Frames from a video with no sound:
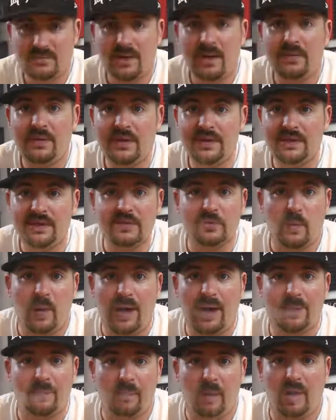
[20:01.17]
This is
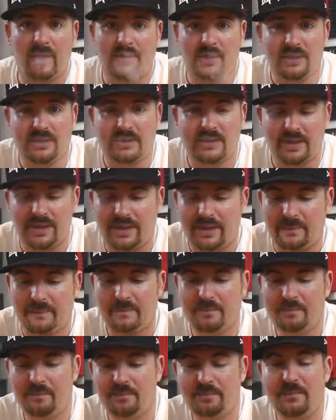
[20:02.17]
why I bought this thing.
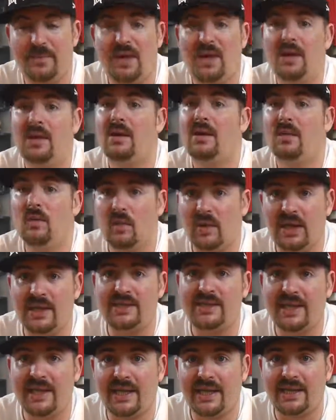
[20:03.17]
When I
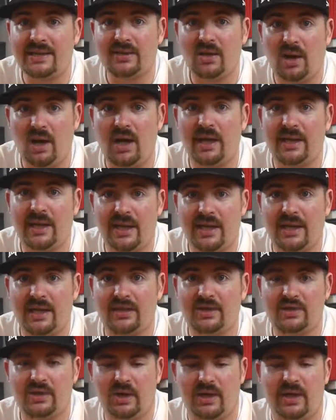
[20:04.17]
say it gets hot, I
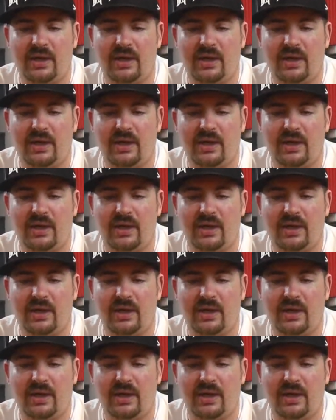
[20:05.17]
gotta show